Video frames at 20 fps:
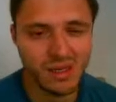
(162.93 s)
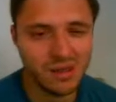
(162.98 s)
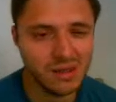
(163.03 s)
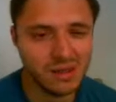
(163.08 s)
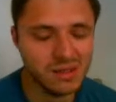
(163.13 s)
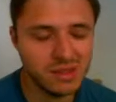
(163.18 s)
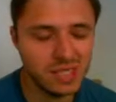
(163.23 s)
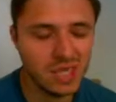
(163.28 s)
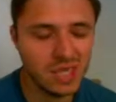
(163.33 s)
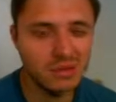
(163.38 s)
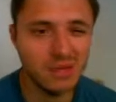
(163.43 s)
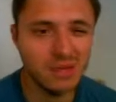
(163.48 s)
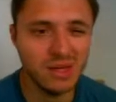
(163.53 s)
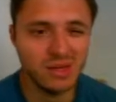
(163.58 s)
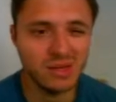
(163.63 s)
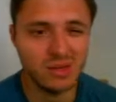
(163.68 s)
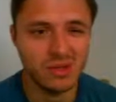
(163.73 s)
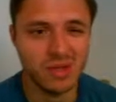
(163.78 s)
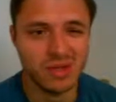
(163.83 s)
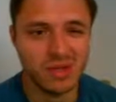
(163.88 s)
checkmate
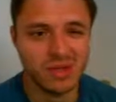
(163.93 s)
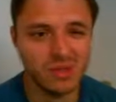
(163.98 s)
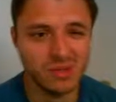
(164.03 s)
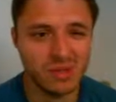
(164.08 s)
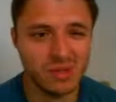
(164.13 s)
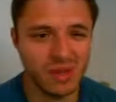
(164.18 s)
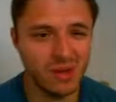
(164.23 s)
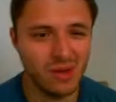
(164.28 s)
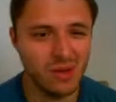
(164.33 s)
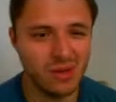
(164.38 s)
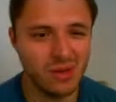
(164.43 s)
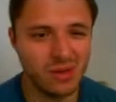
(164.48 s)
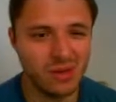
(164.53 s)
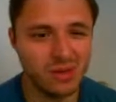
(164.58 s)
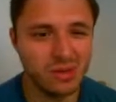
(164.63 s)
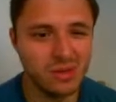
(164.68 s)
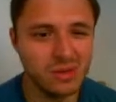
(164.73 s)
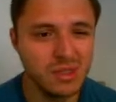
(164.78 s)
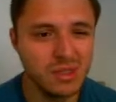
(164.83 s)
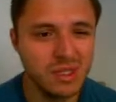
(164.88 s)
or like something horrible?